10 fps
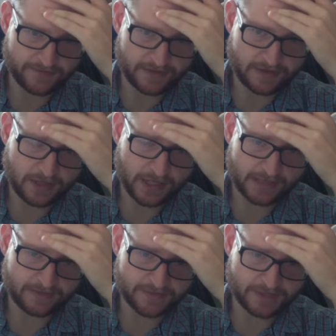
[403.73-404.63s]

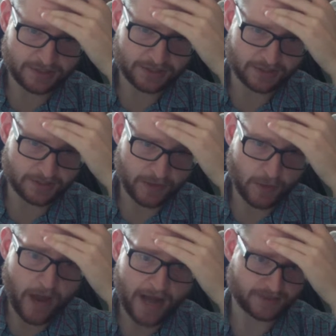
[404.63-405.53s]
collective decisions
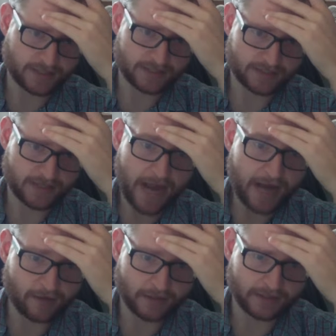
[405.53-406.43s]
requires us
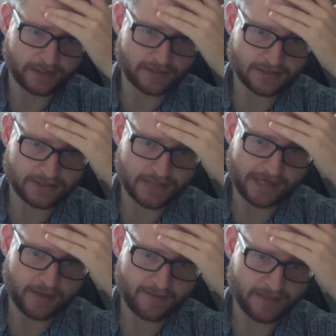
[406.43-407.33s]
inherently to decide
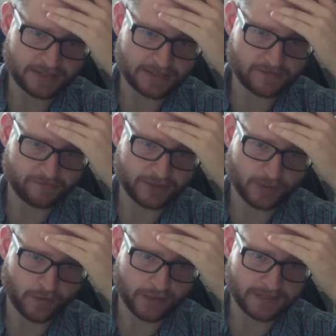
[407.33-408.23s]
on the basis of
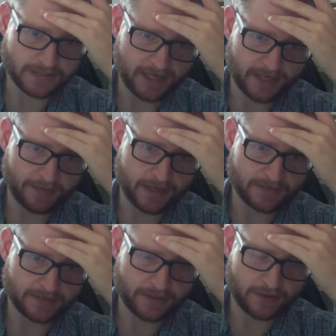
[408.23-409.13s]
majorities anyway.
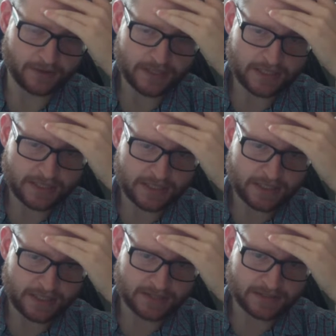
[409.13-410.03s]
So
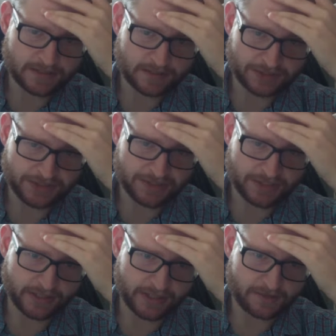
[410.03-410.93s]
it's
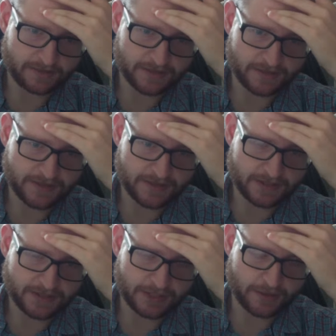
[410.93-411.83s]
logistically
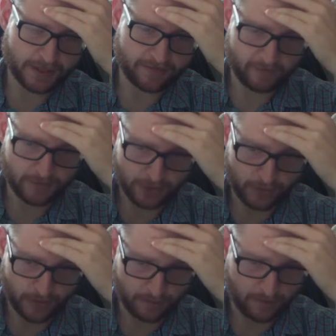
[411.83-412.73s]
the tyranny of the
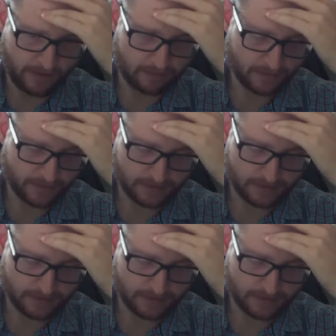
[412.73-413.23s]
majority problem